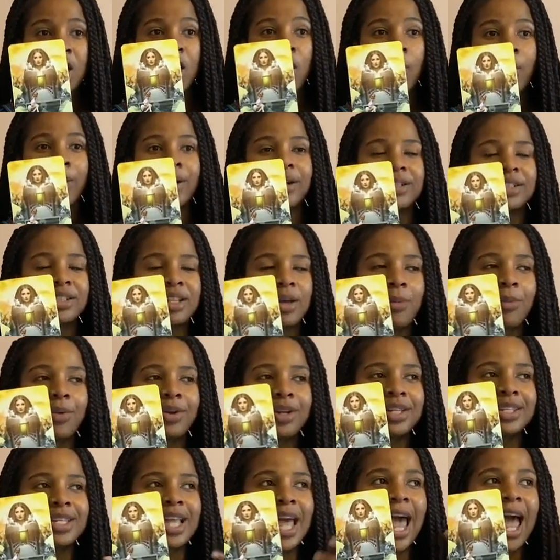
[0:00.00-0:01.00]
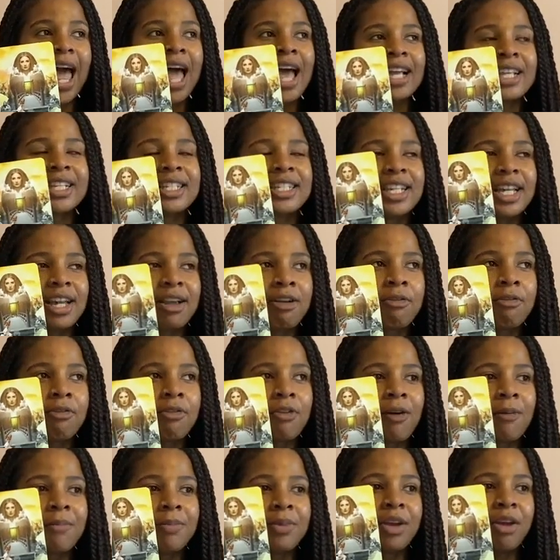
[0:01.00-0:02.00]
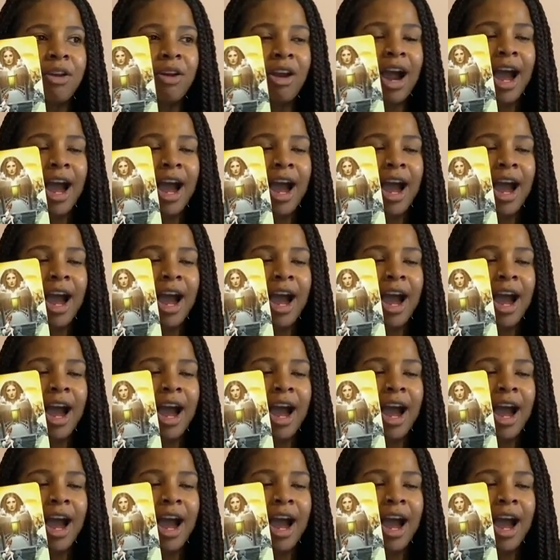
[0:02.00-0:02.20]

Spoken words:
where someone is acting from their